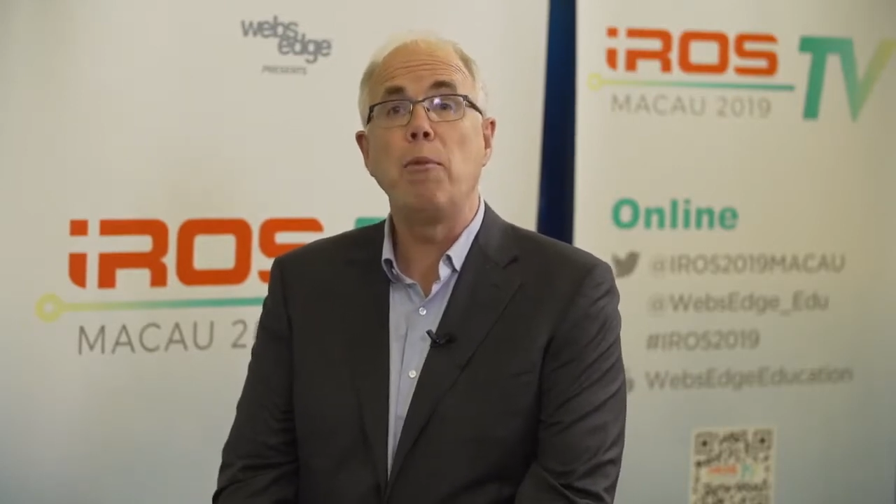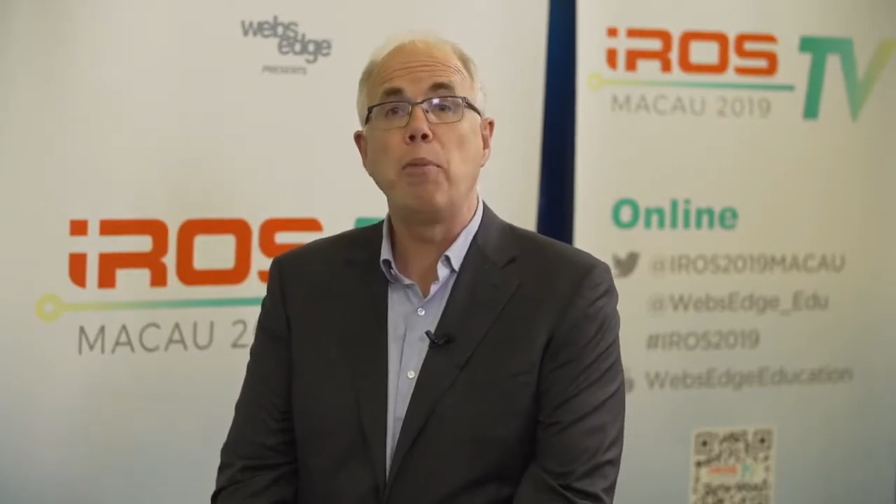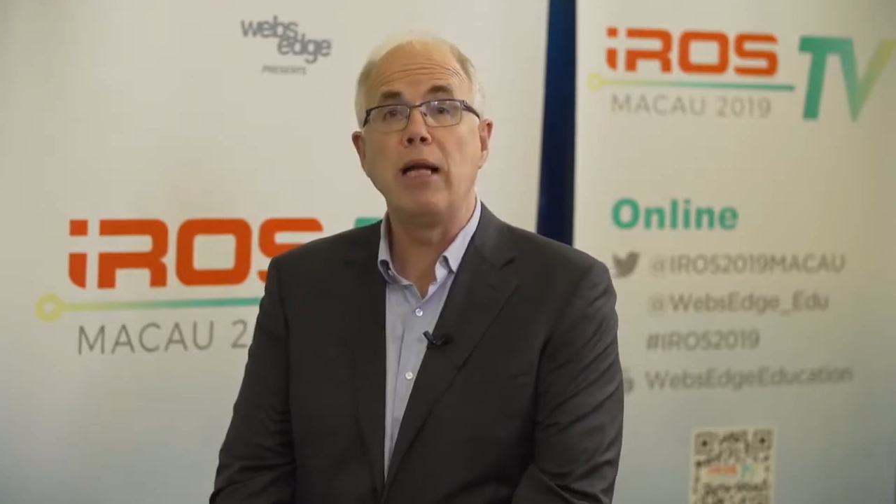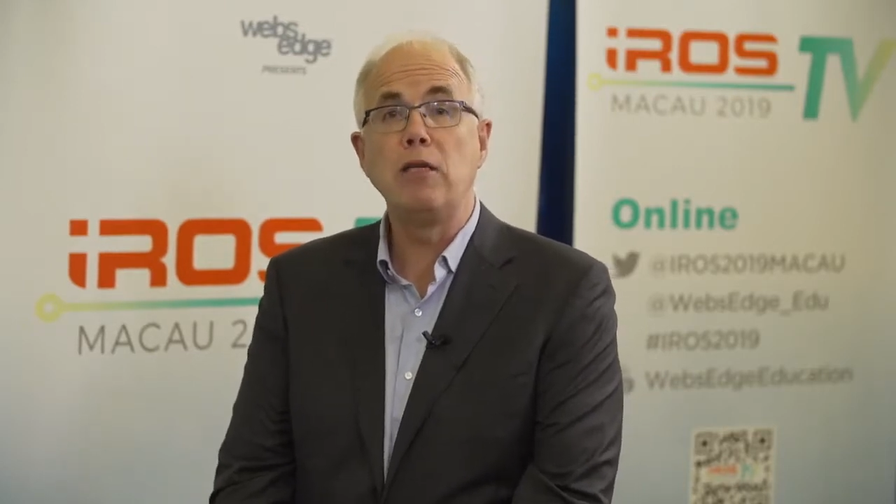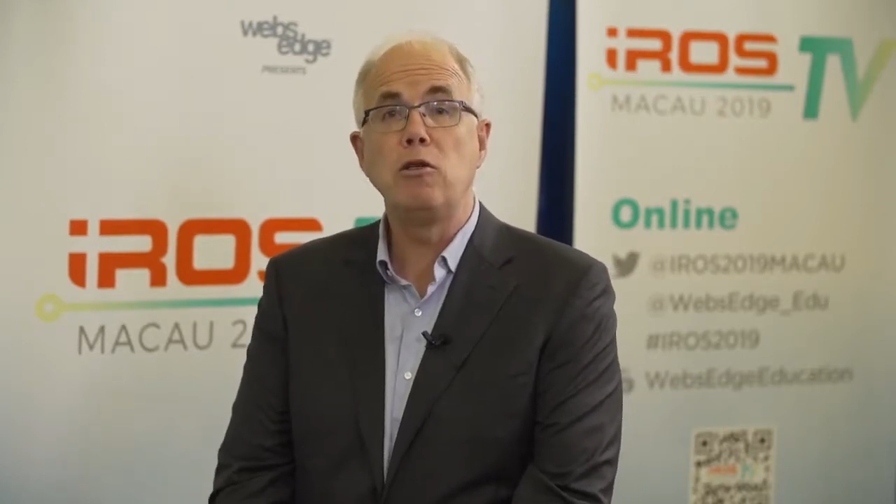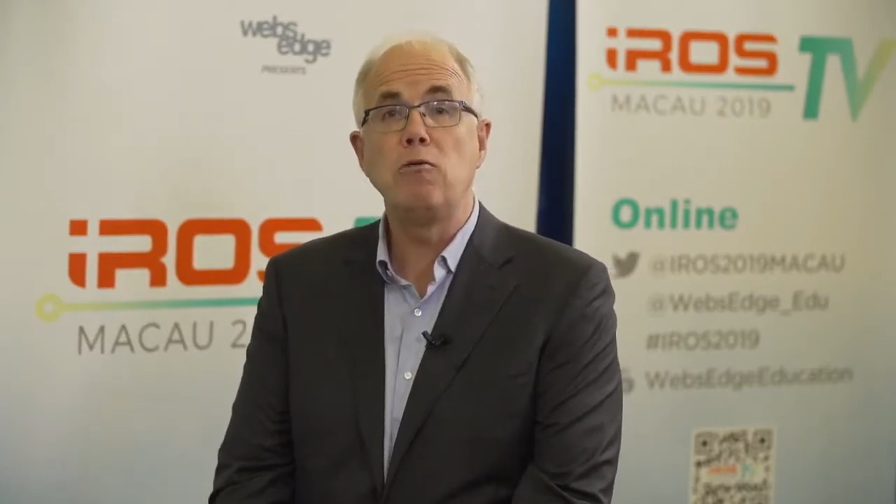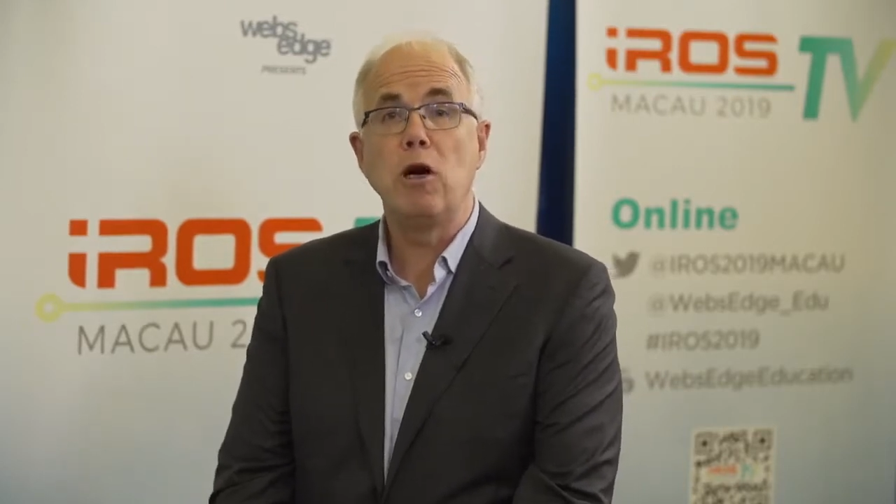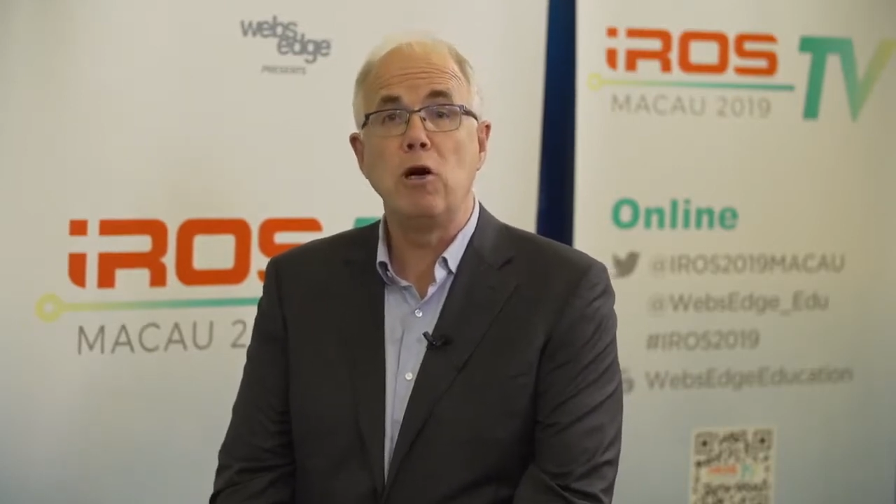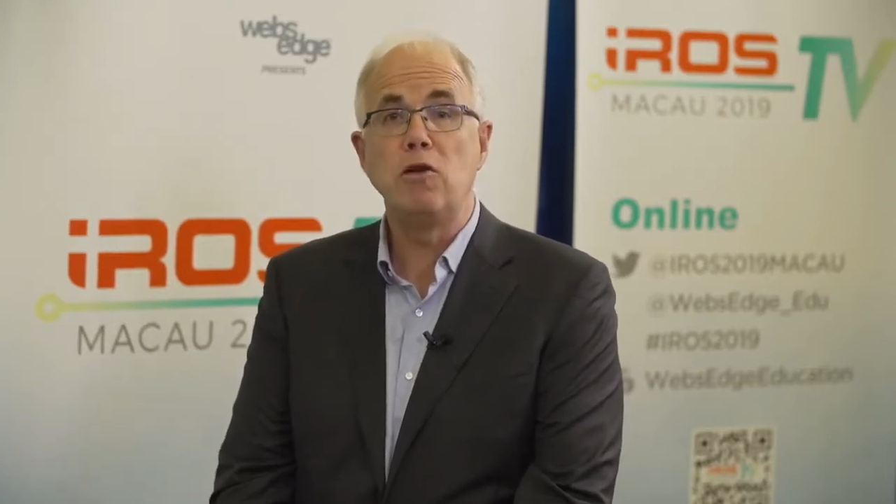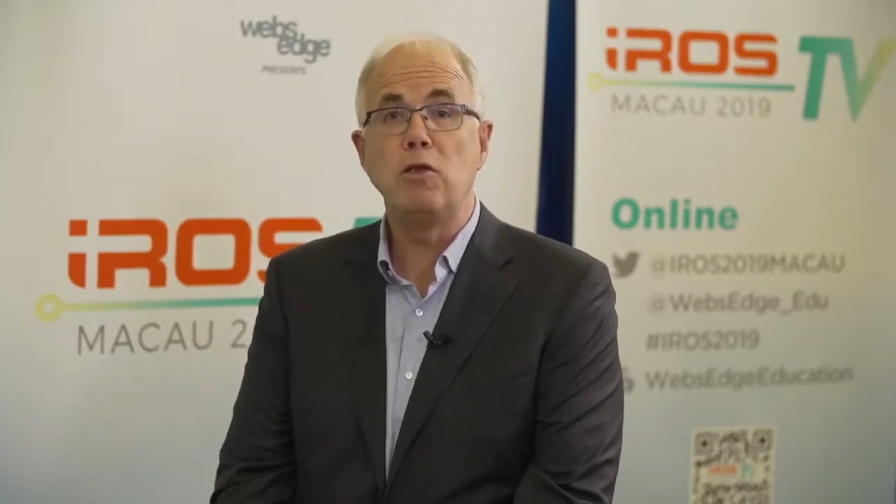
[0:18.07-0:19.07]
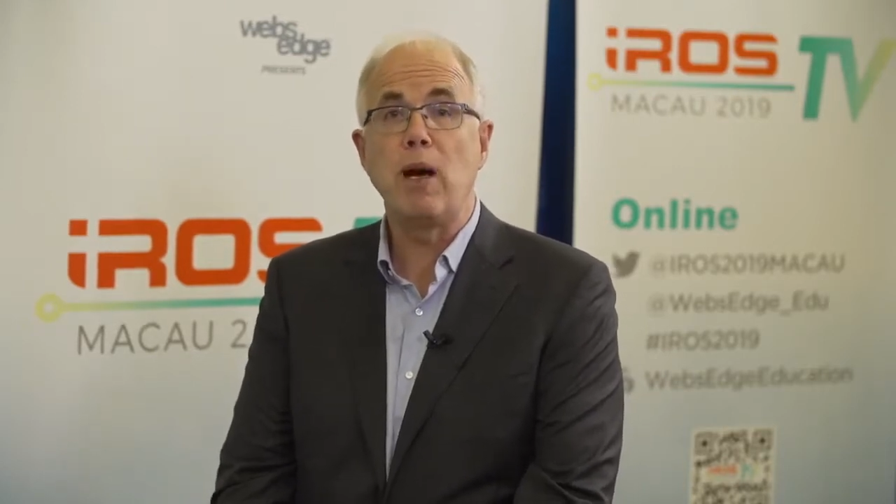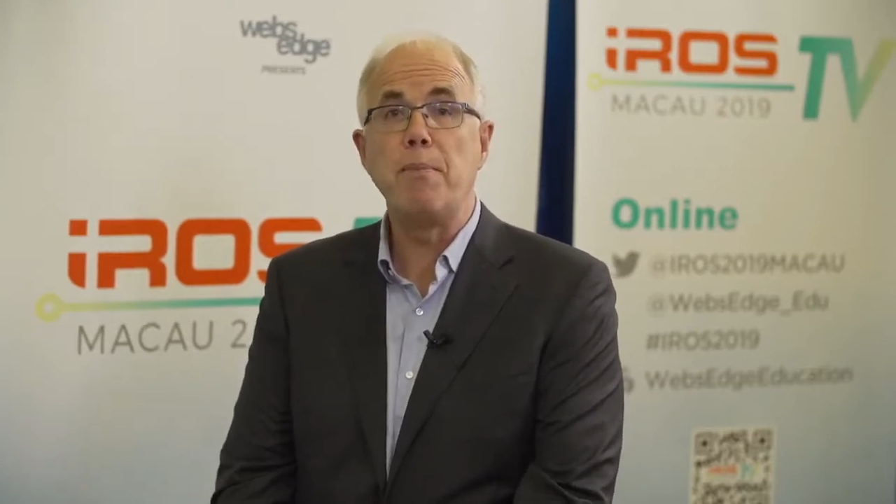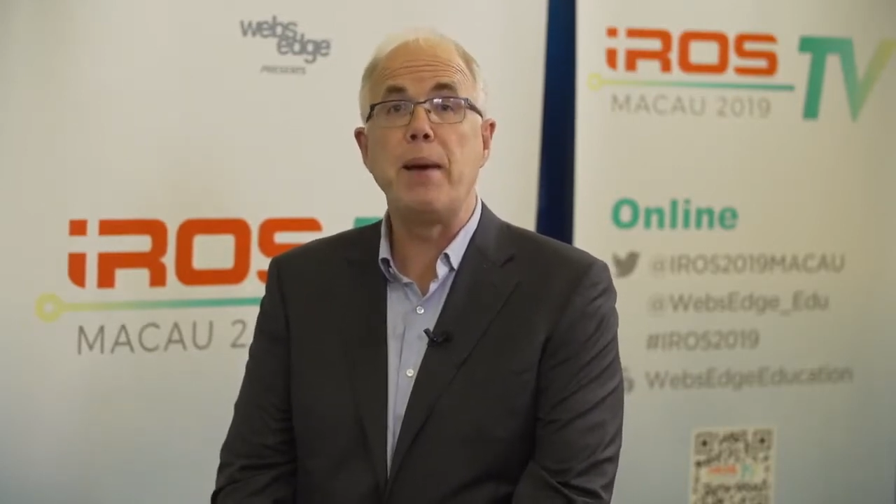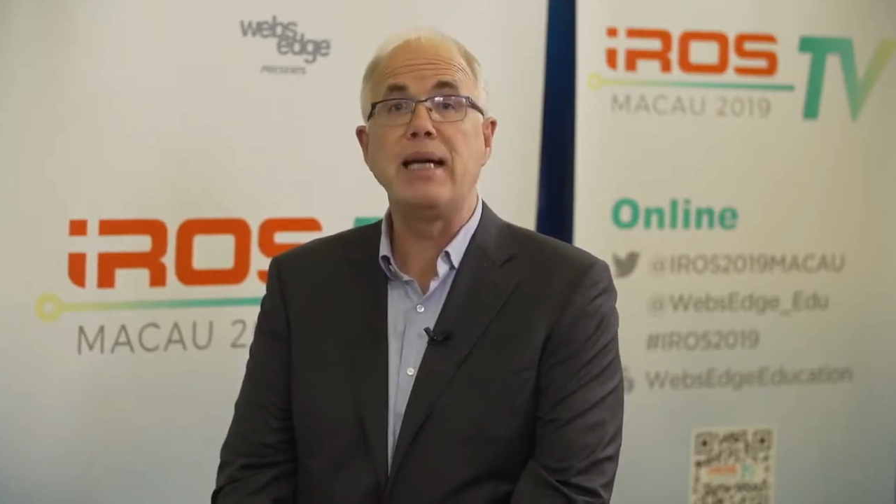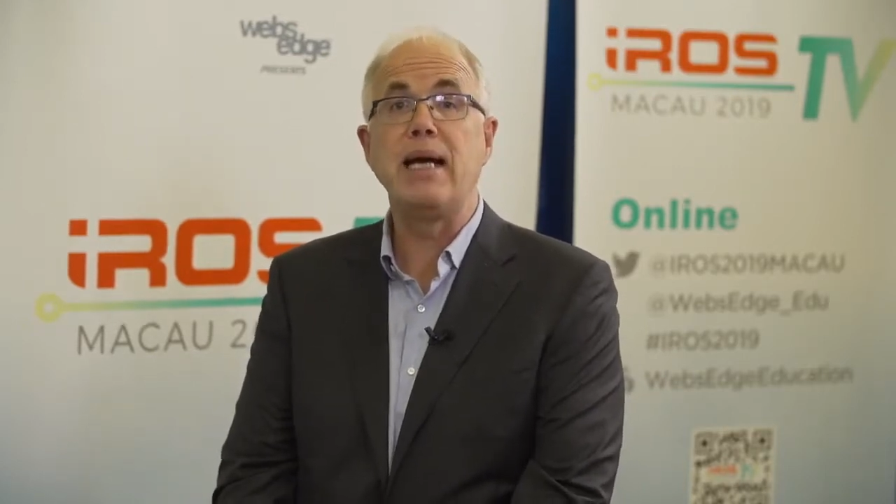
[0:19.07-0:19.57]
planetary rovers might
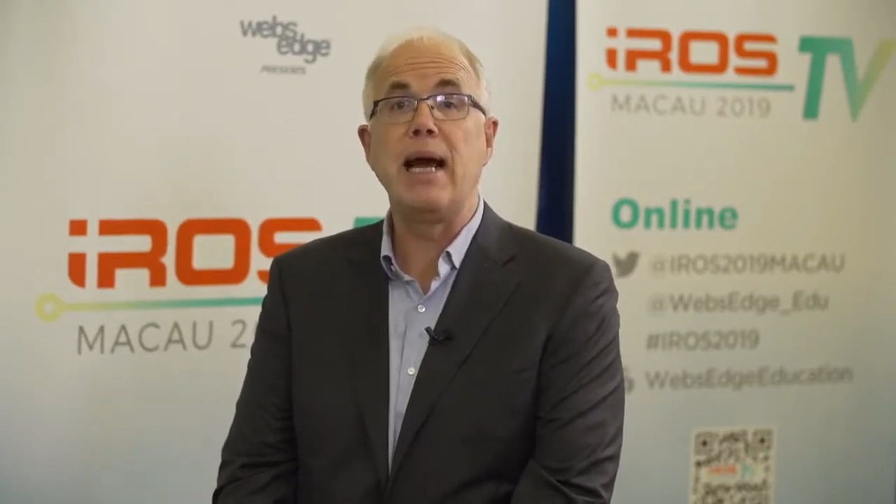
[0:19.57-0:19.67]
better